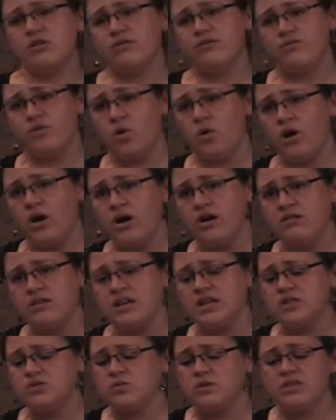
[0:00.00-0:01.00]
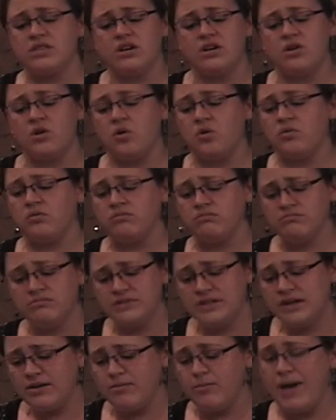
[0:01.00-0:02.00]
or 4, each with their own
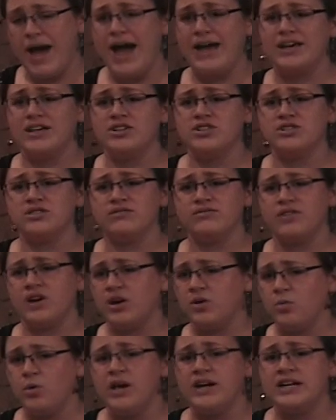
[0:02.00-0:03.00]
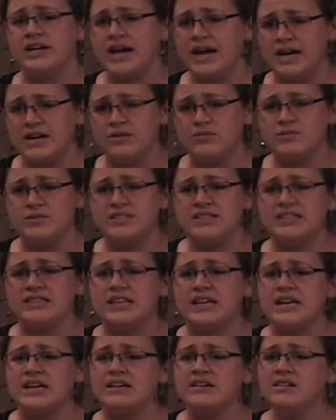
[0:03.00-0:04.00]
baggage of unwanted items that
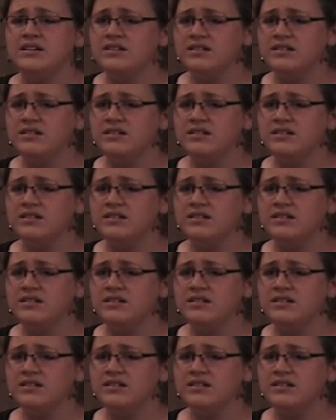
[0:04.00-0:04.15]
they...